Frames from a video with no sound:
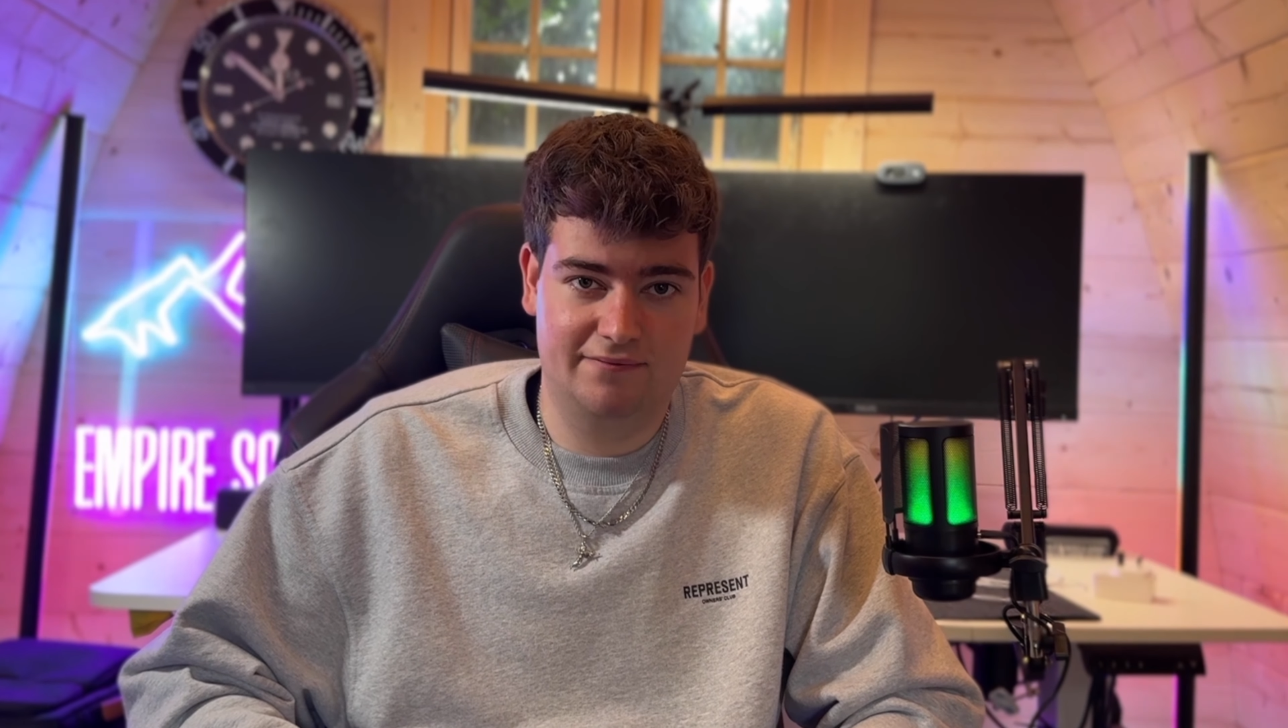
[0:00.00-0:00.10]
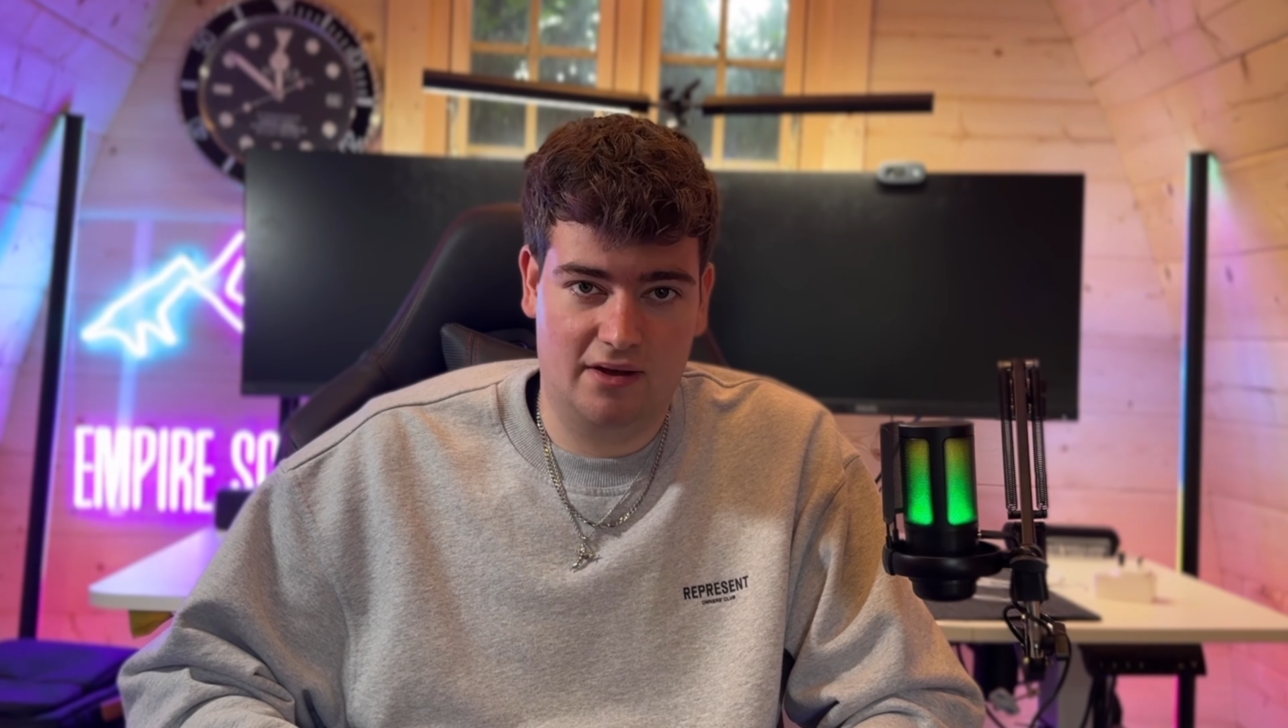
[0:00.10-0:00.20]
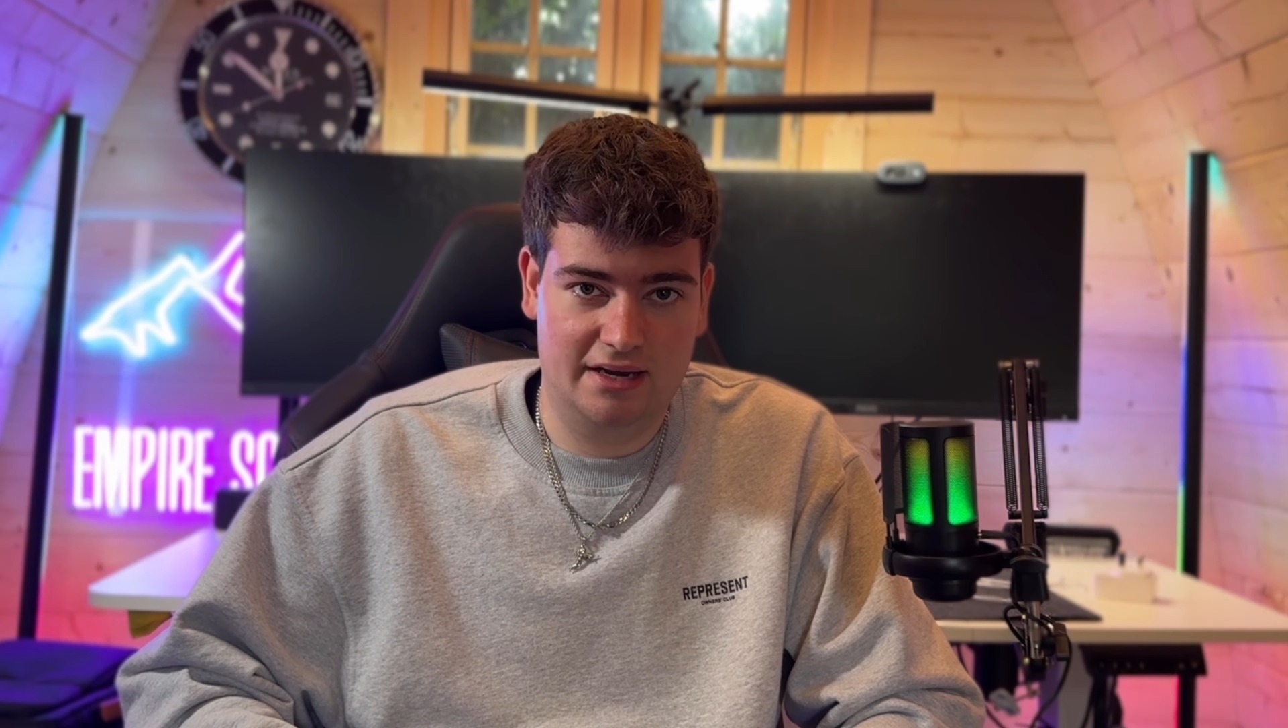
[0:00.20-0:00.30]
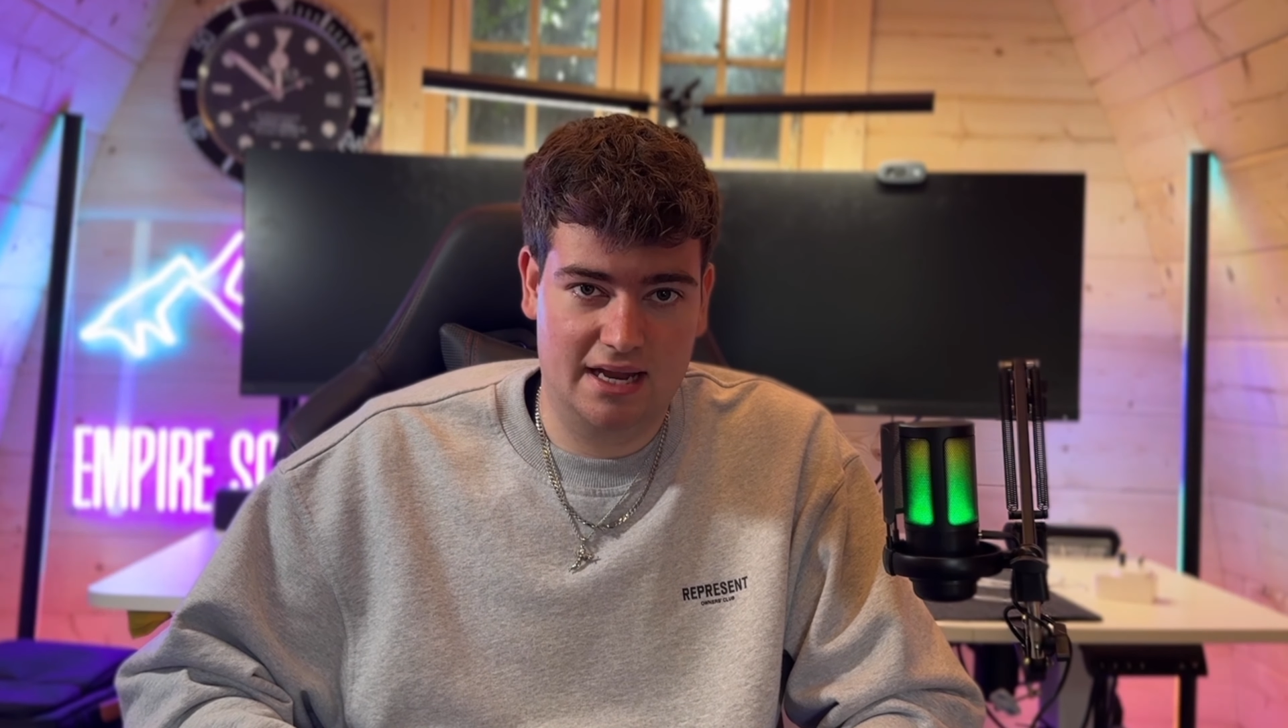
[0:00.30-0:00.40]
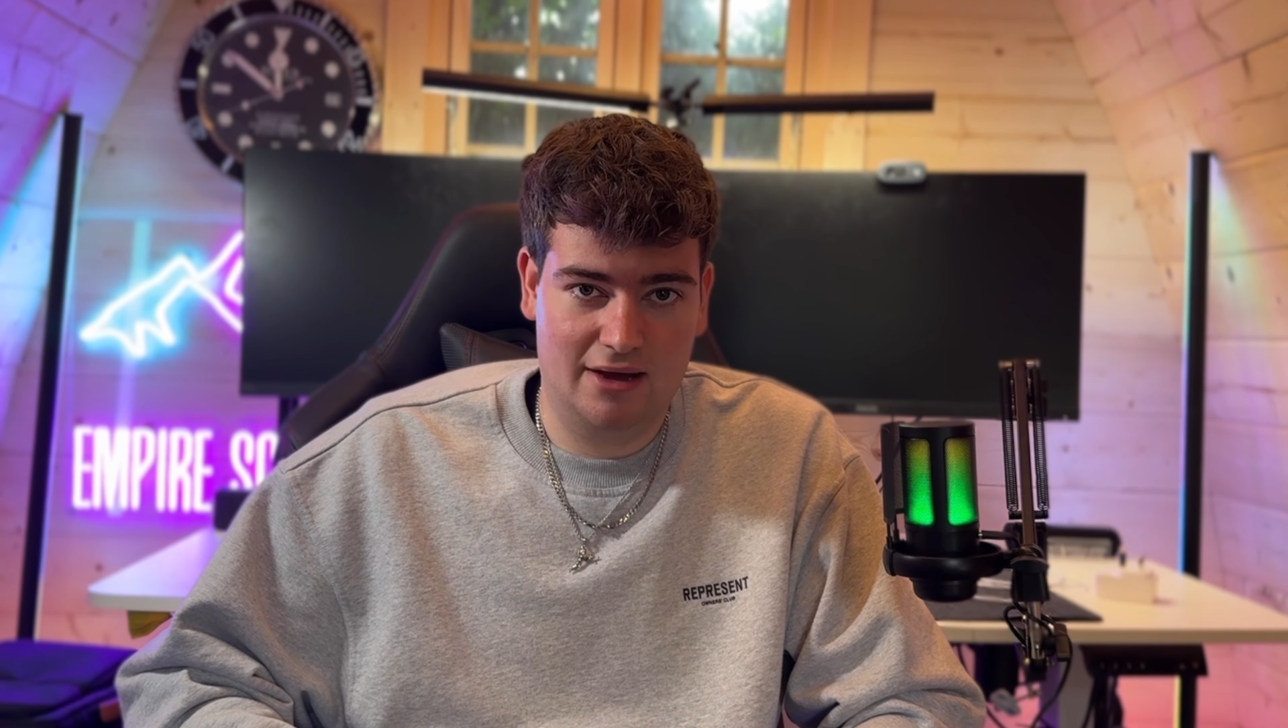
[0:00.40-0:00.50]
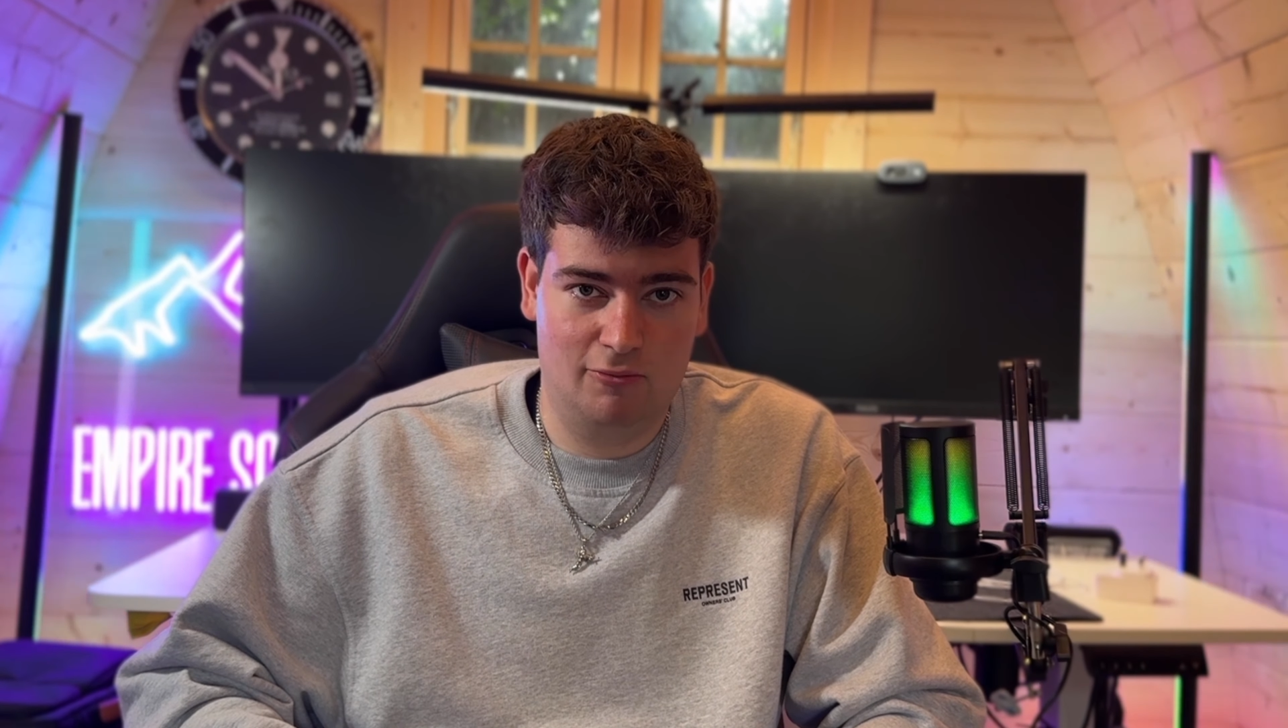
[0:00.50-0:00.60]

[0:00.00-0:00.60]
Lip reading: fine now.